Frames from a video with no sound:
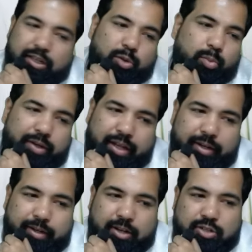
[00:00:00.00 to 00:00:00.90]
Then you won't
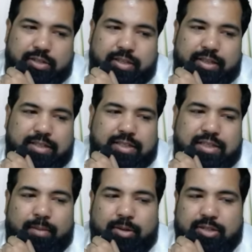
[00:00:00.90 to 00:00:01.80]
get a deduction. Then
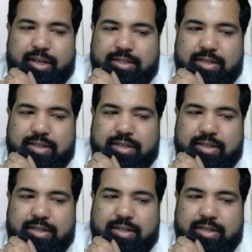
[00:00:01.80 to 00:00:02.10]
this is how much,